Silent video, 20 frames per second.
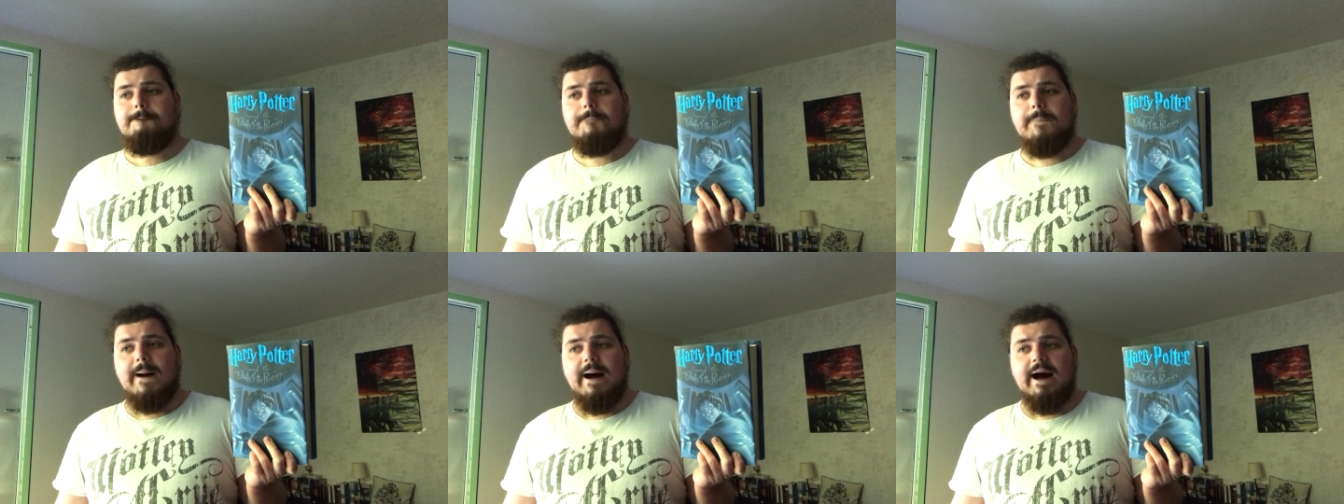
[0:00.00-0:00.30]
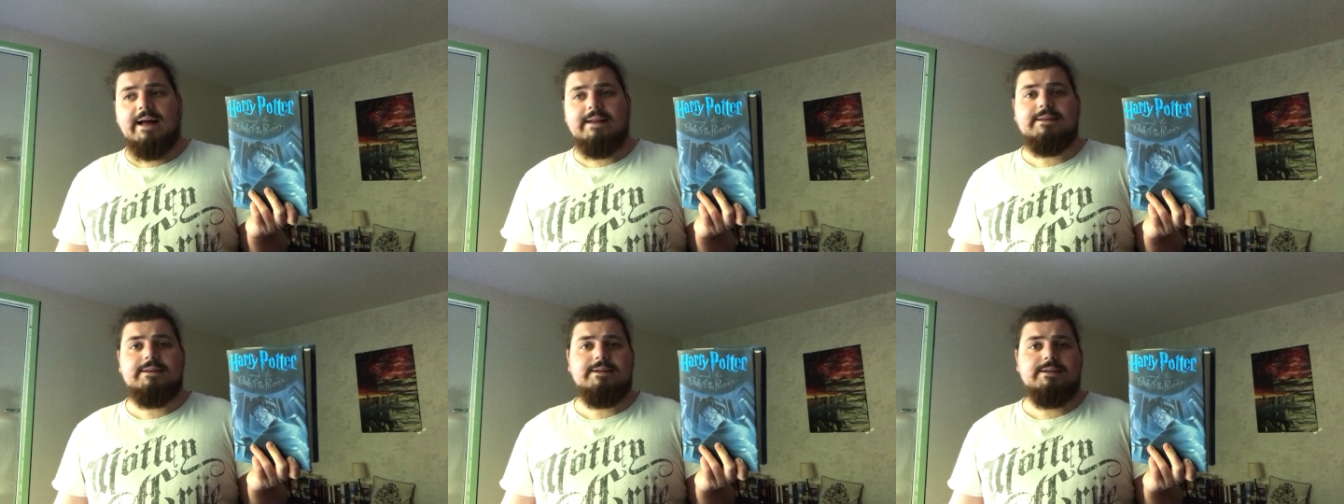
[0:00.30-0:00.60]

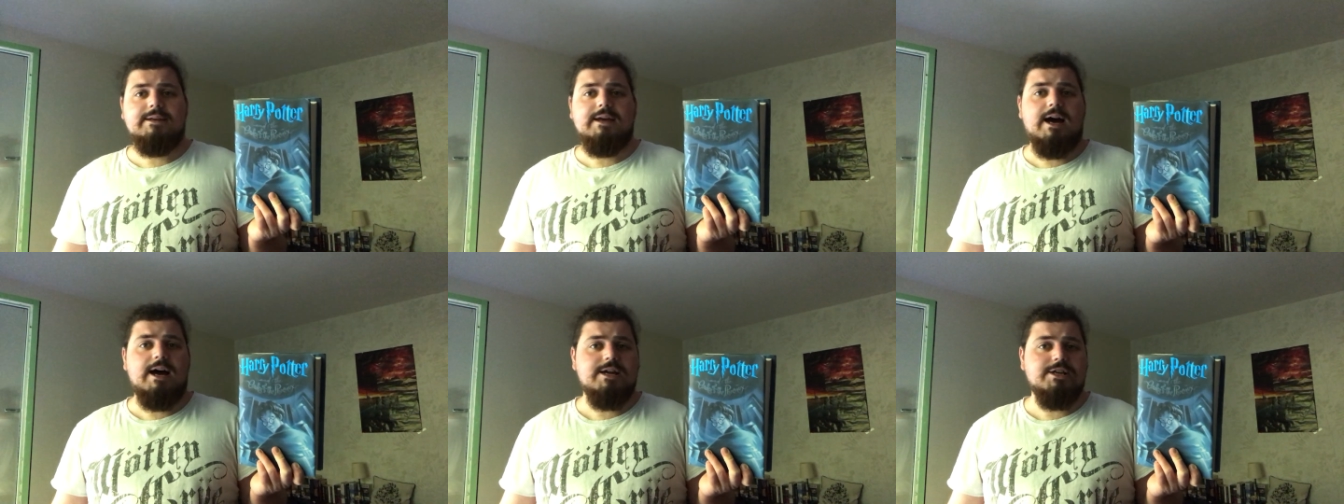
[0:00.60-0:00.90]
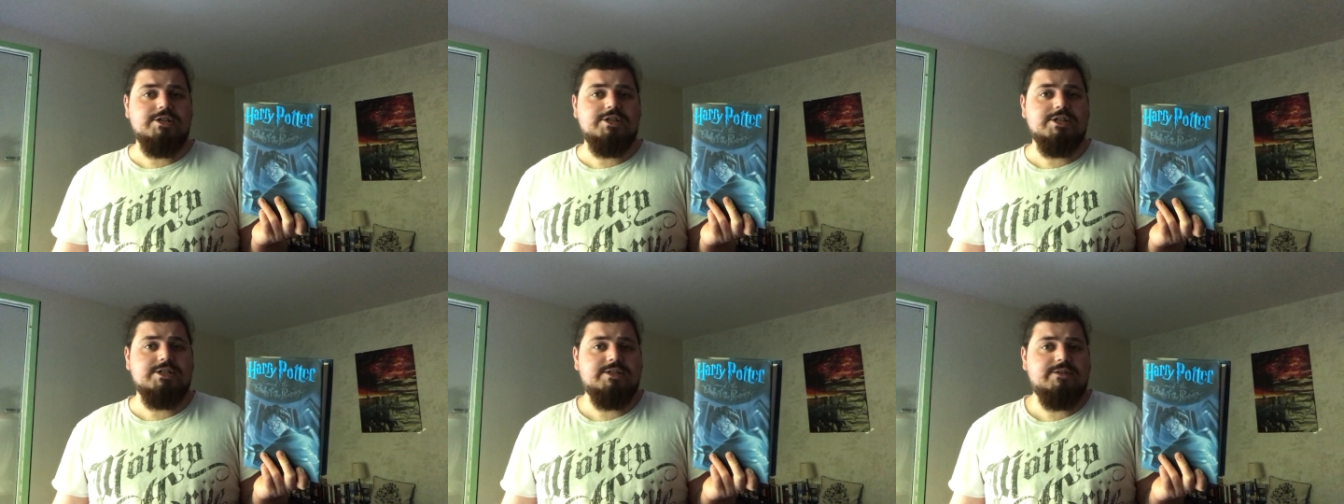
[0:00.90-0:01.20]
but I
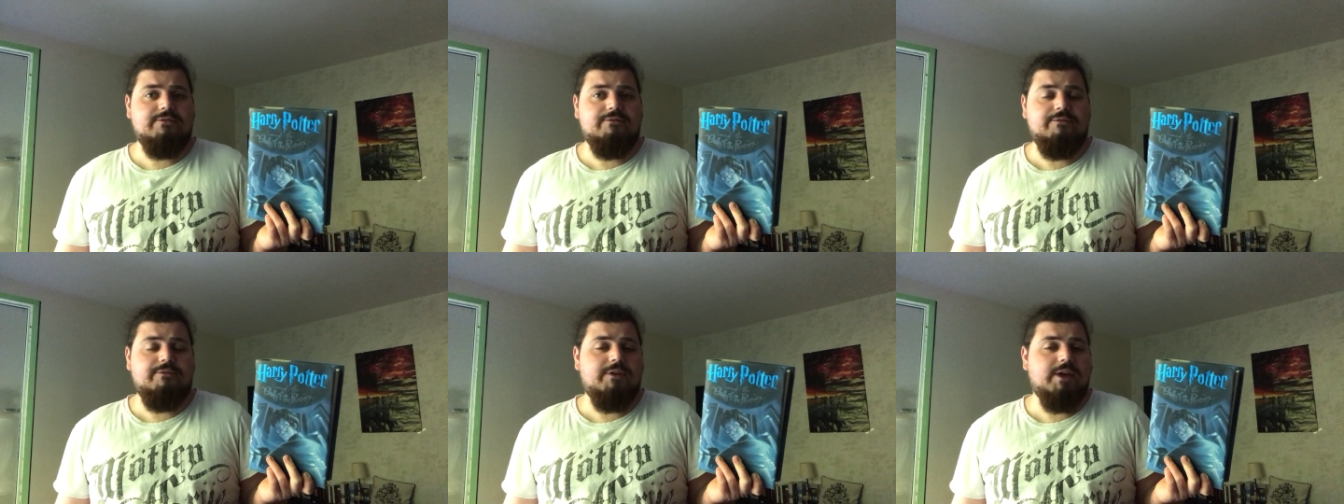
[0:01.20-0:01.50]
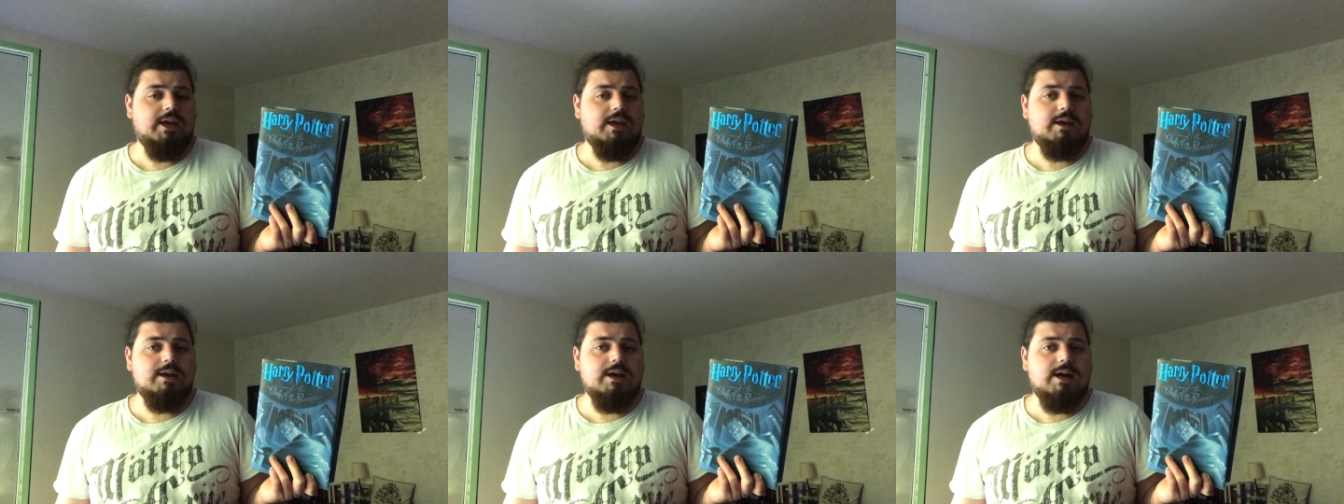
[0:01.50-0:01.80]
just
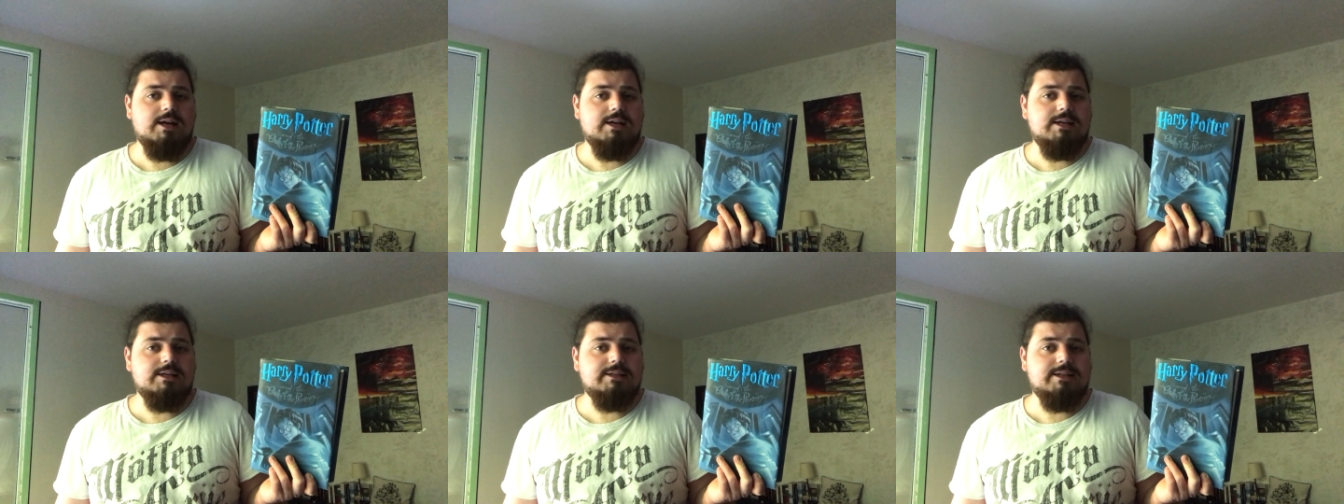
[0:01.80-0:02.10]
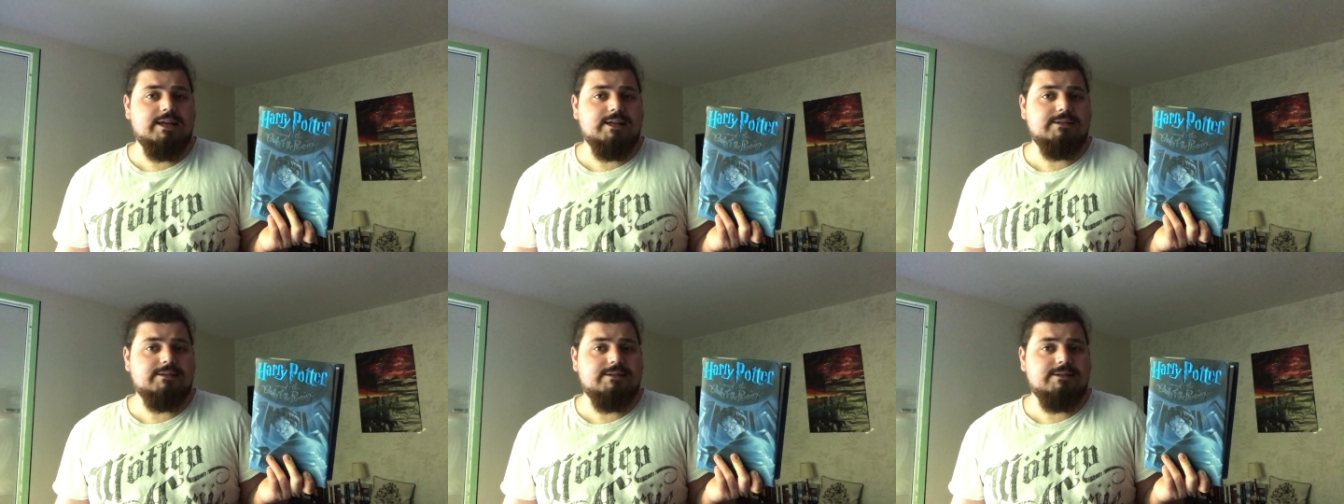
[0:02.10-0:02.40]
think
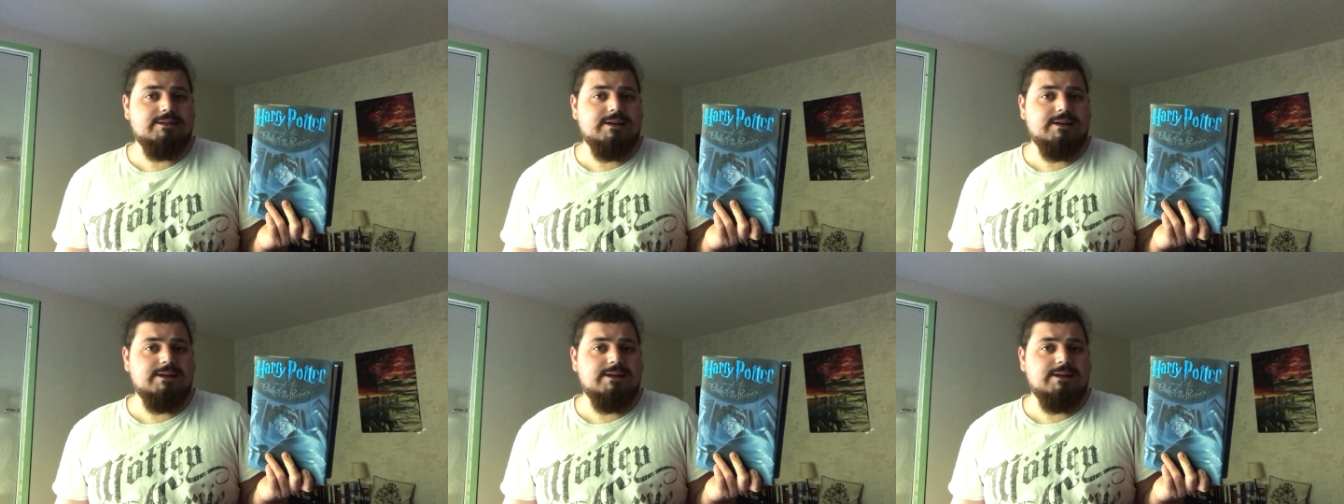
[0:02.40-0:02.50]
that